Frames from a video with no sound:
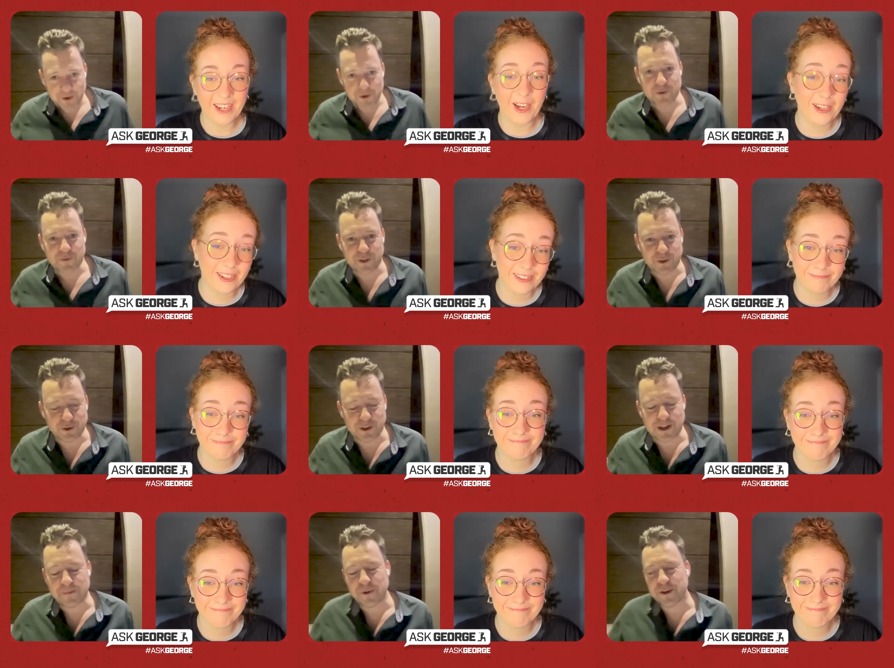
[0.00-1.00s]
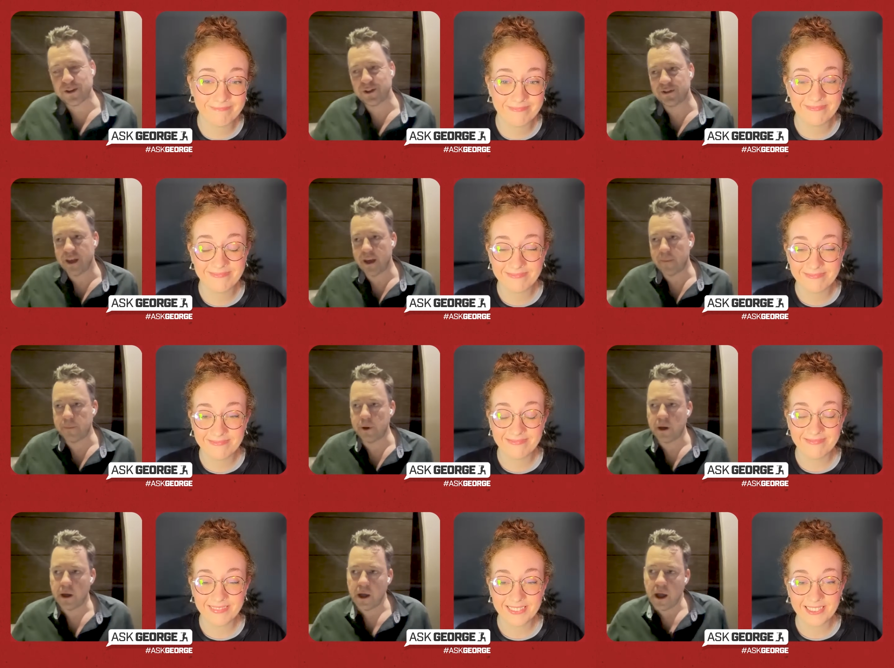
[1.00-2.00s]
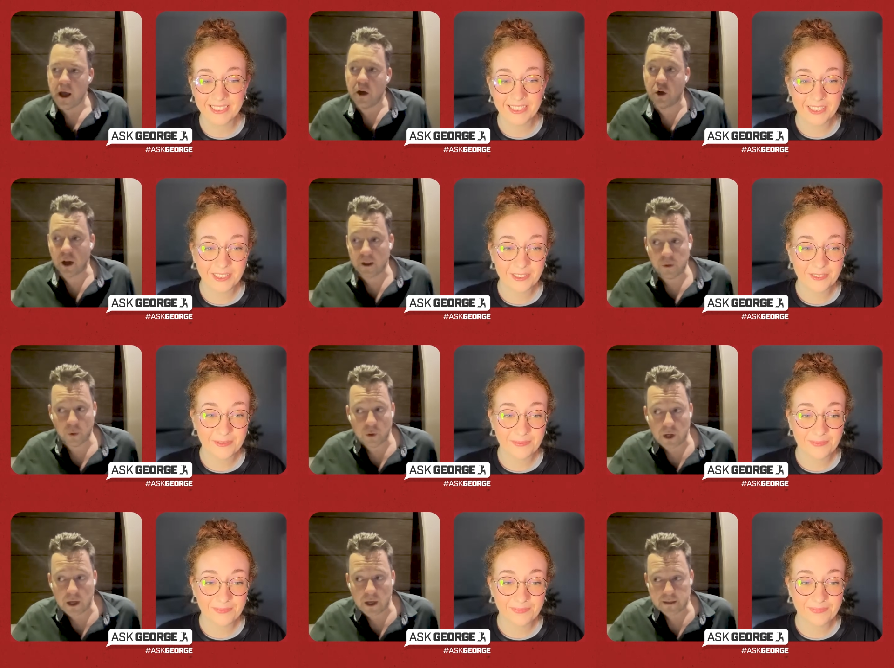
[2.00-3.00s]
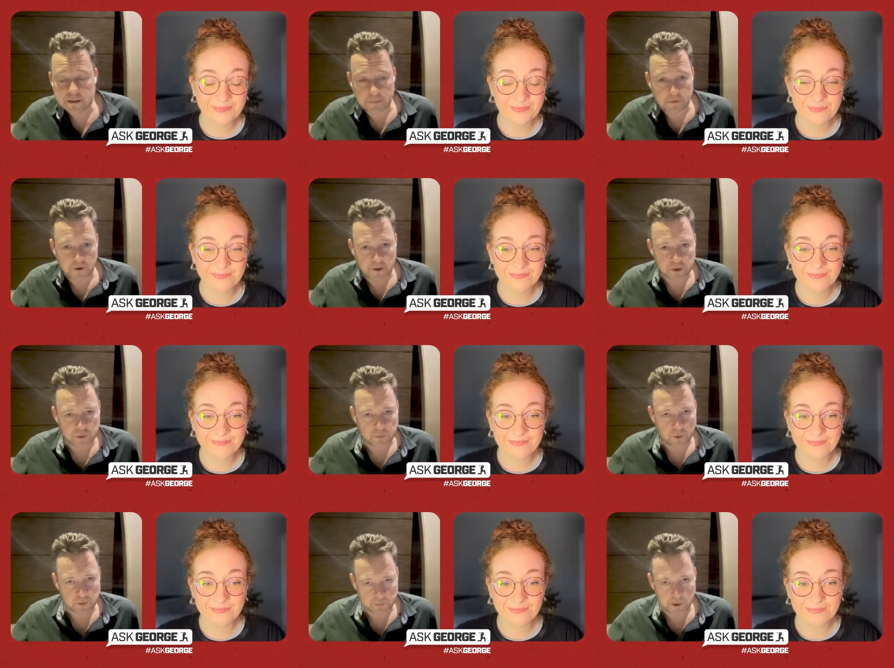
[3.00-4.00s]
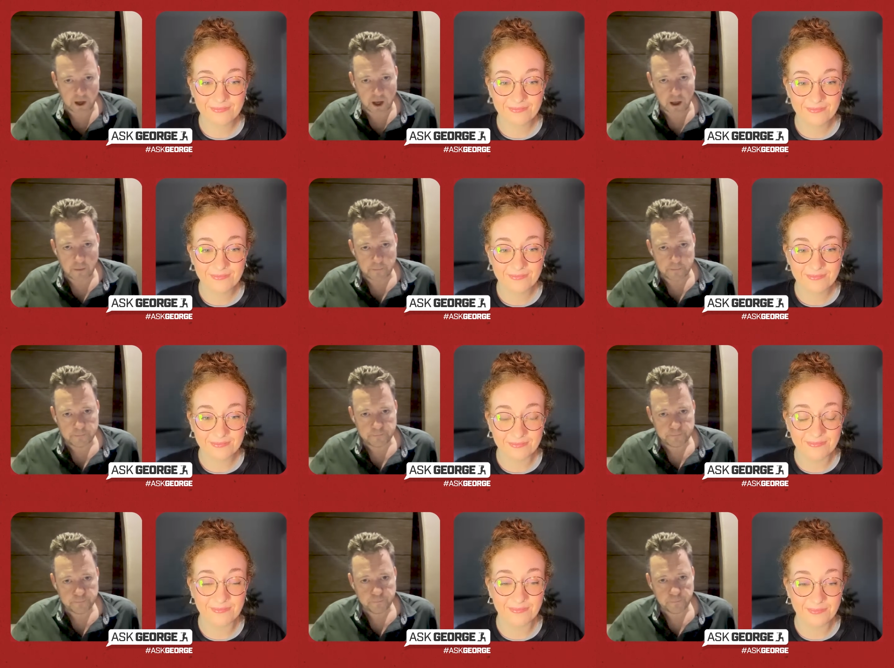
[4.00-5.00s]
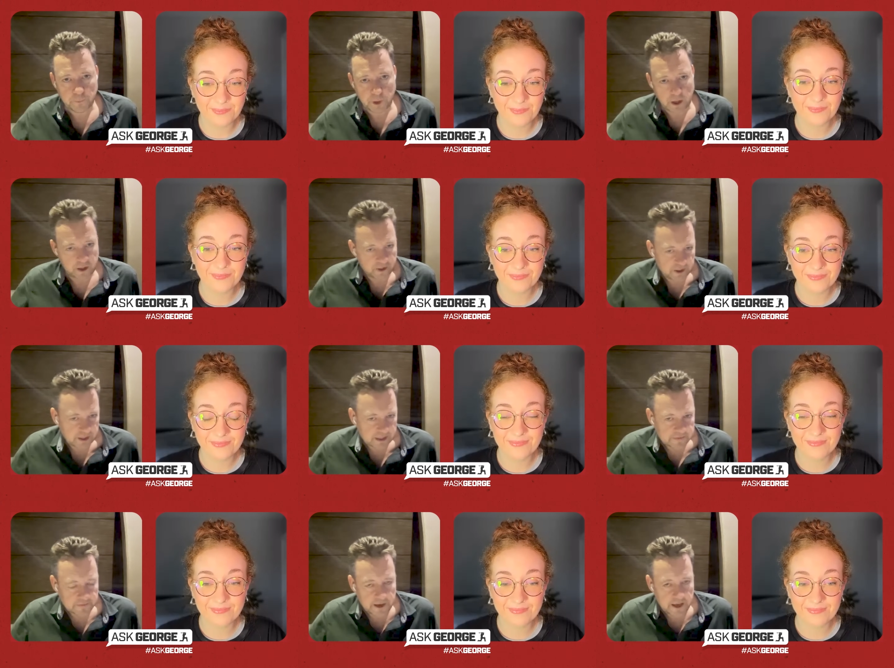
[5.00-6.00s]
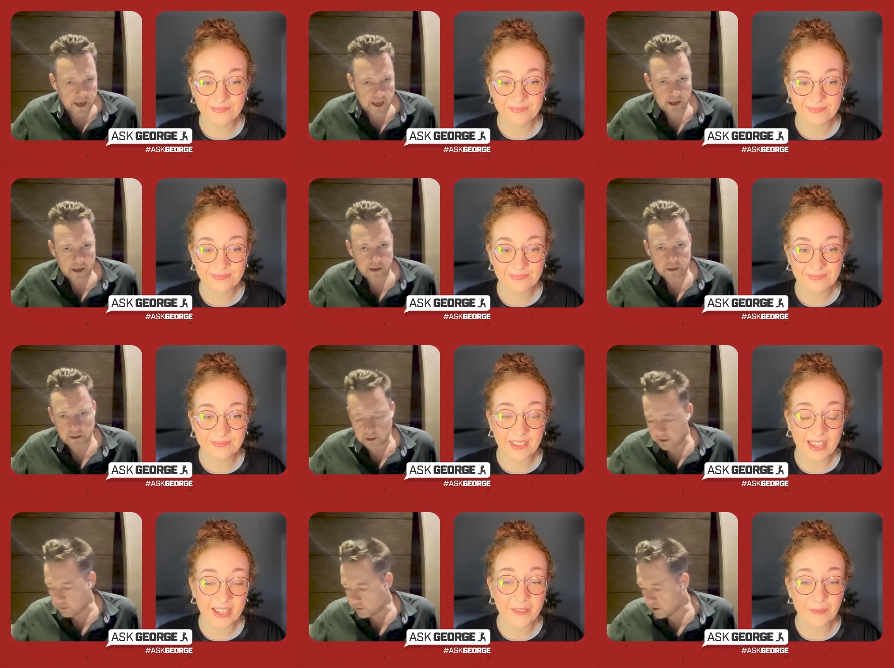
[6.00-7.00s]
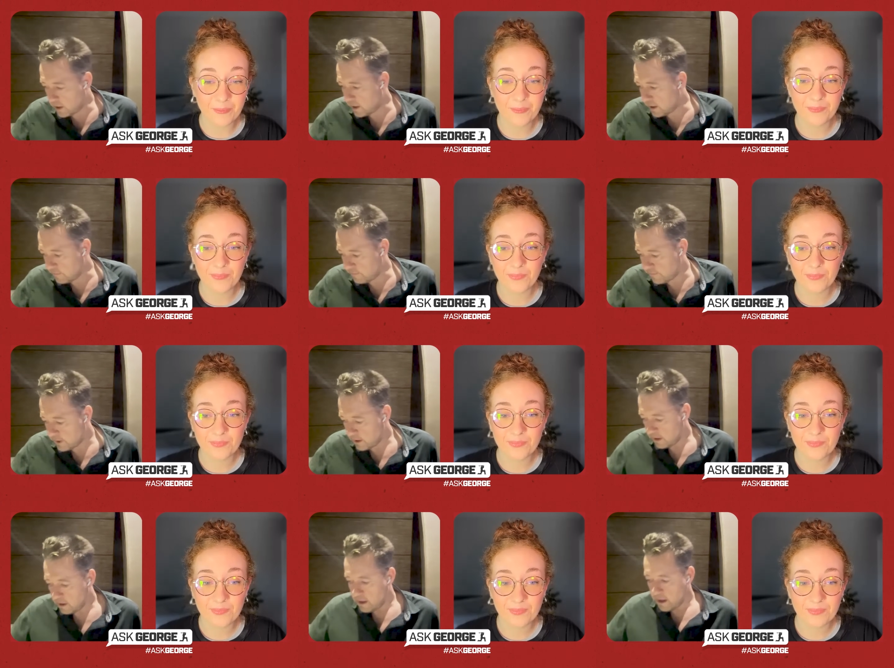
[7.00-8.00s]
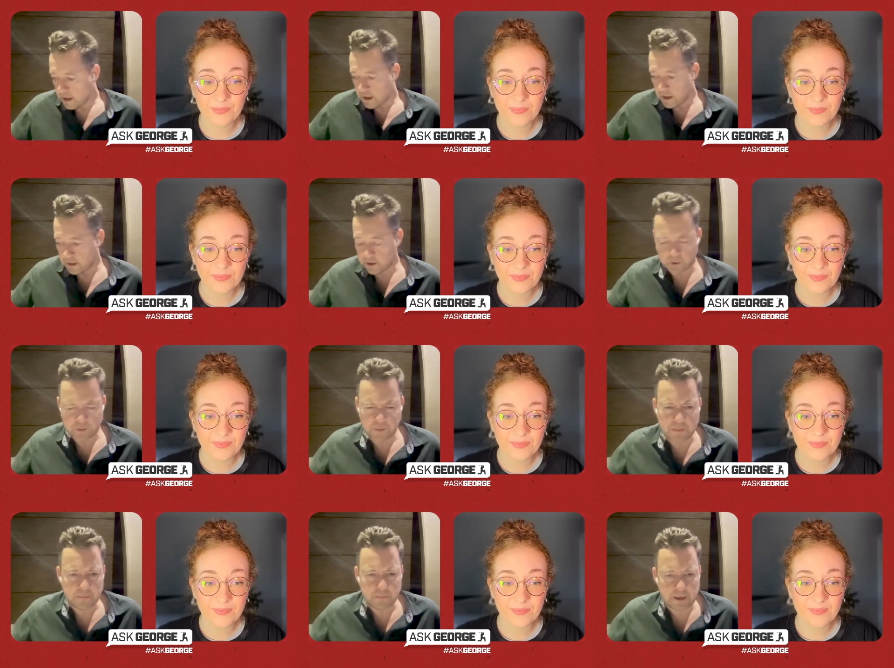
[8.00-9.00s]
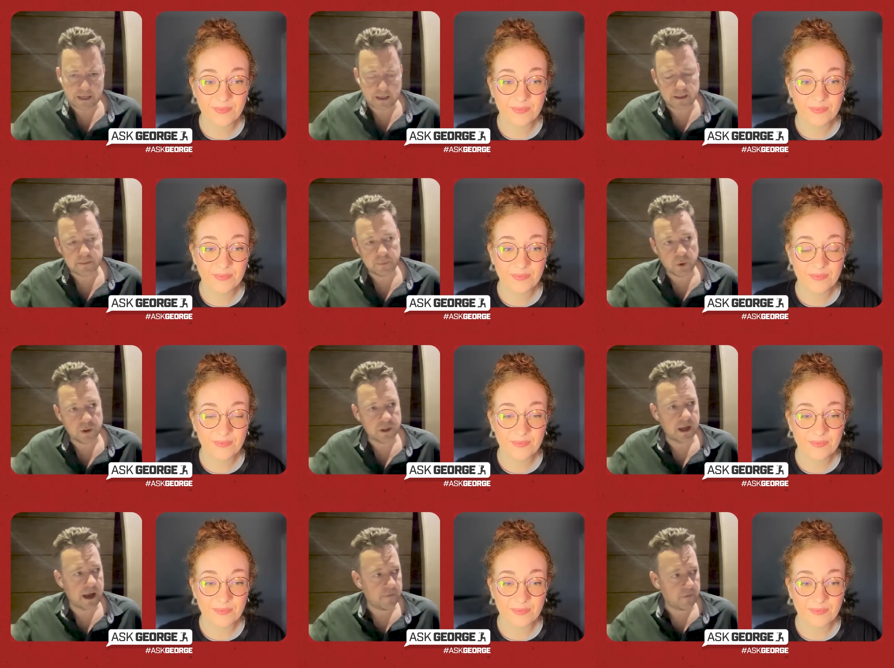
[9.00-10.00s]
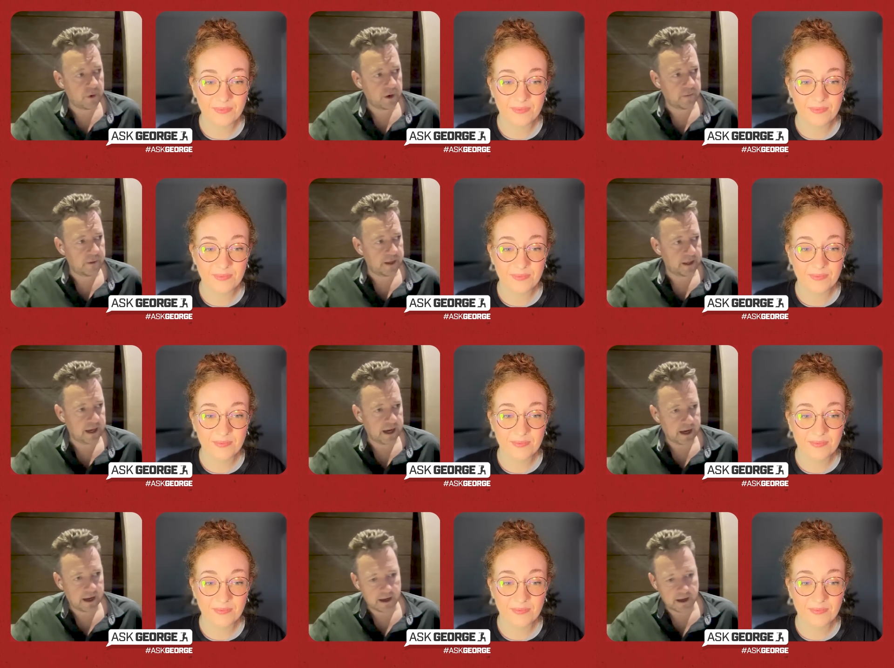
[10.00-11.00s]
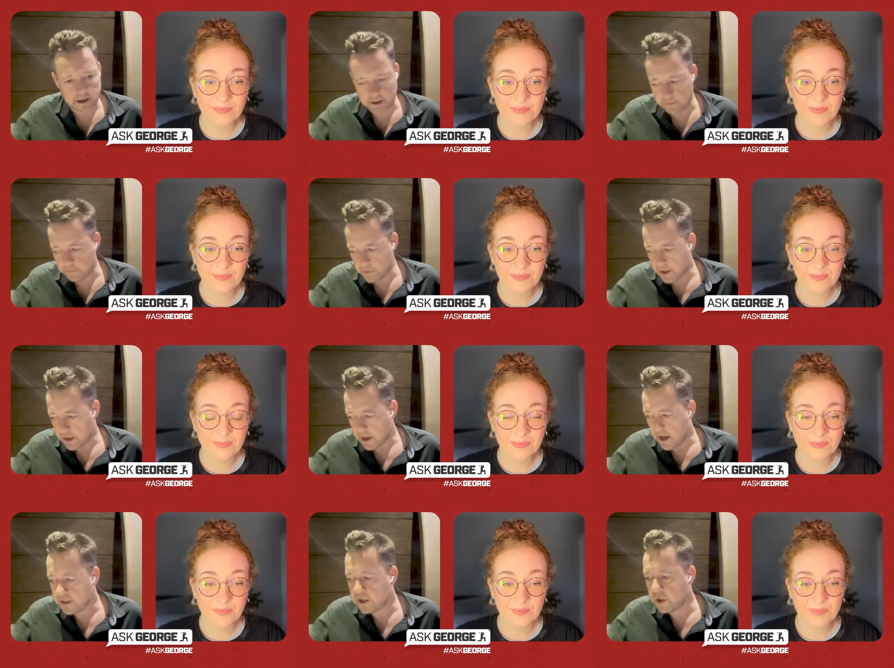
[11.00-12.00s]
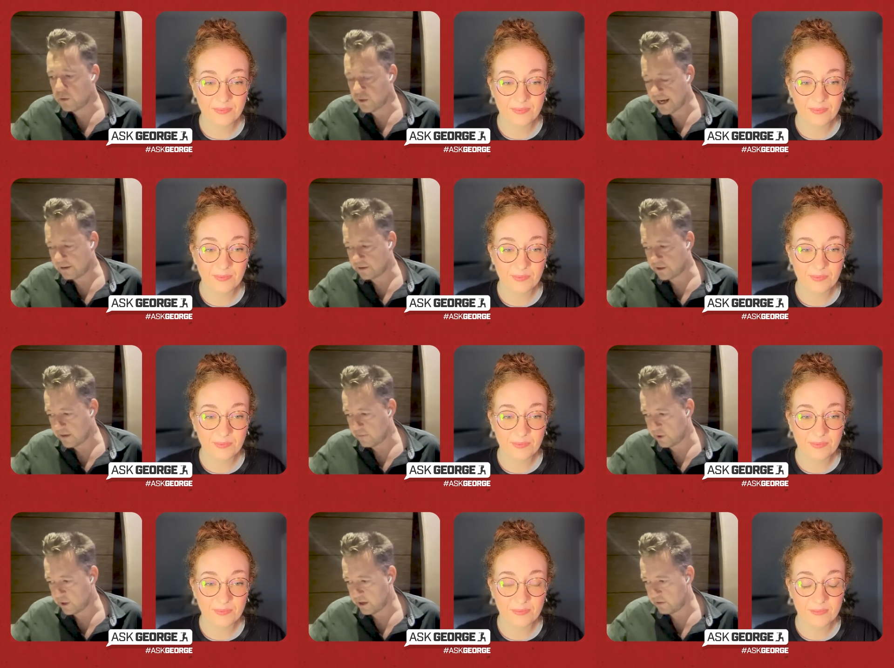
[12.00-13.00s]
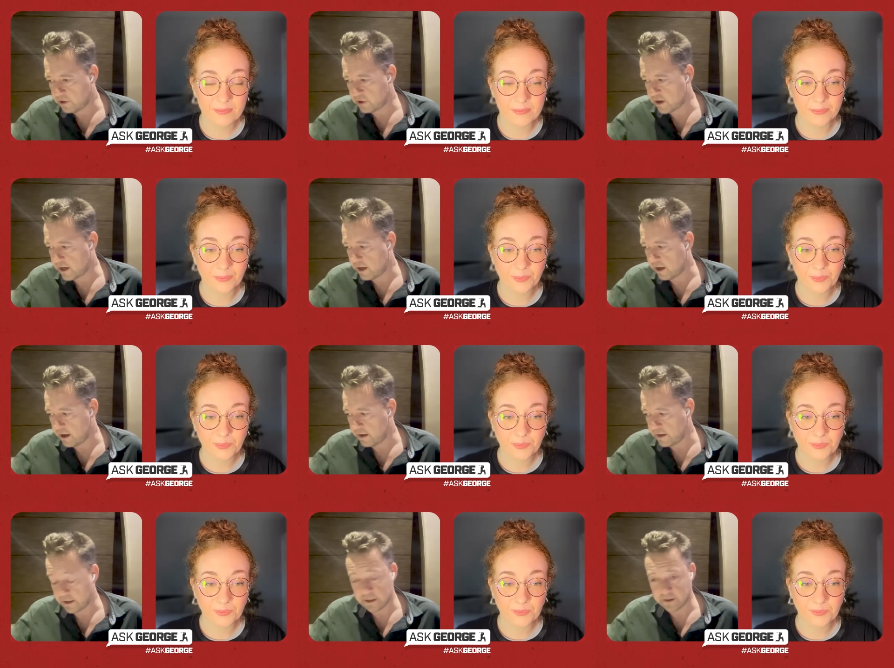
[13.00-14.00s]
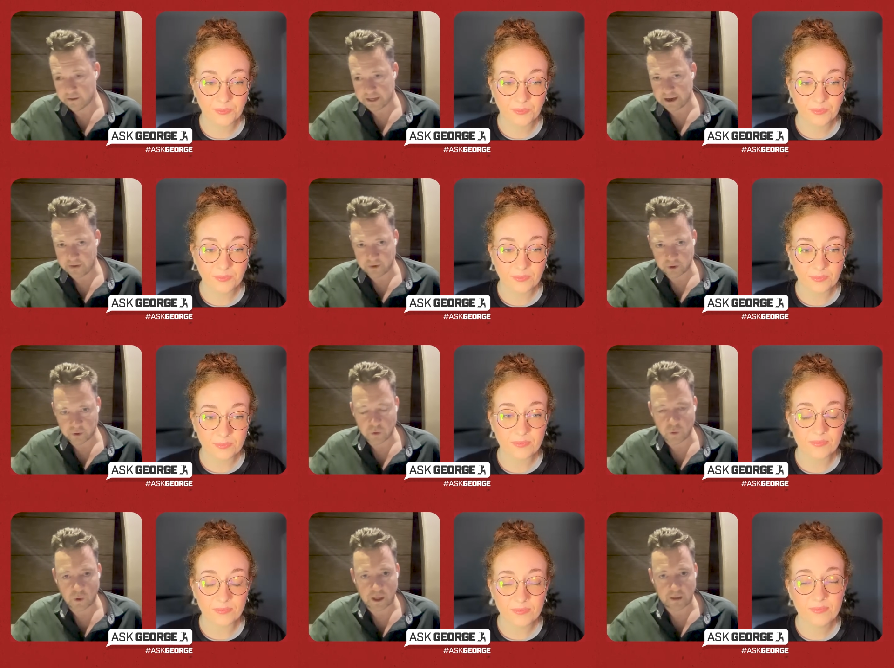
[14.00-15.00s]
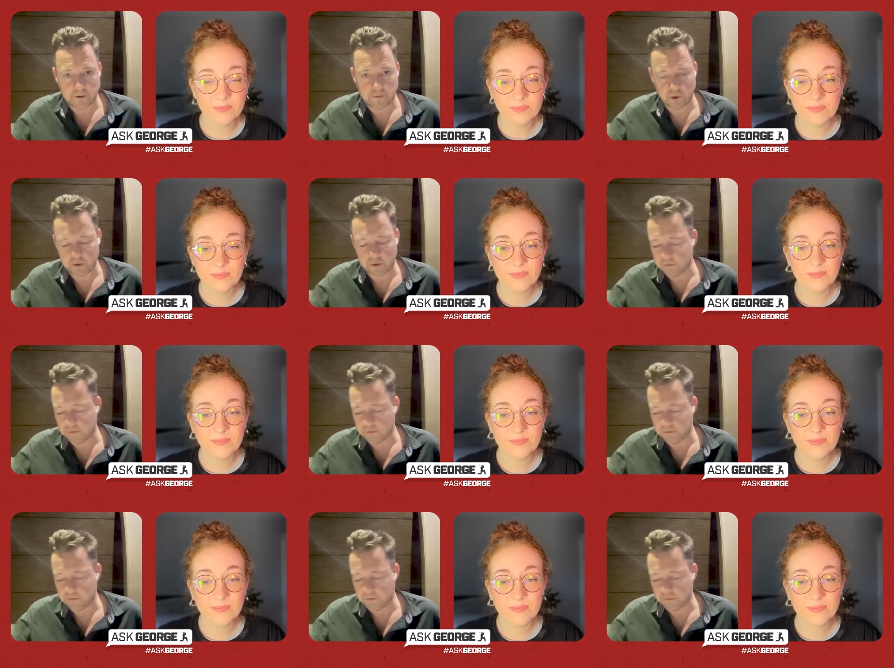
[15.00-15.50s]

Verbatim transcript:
Speaker 1: cause for huge celebrations there. But look, I thought uh, semi-final spot was par, mm. and I think that's fair. You know, um, so it's been bitterly disappointing. Everyone would admit that. Um, I don't doubt that everyone here is trying hard, and I don't doubt the goodwill of everyone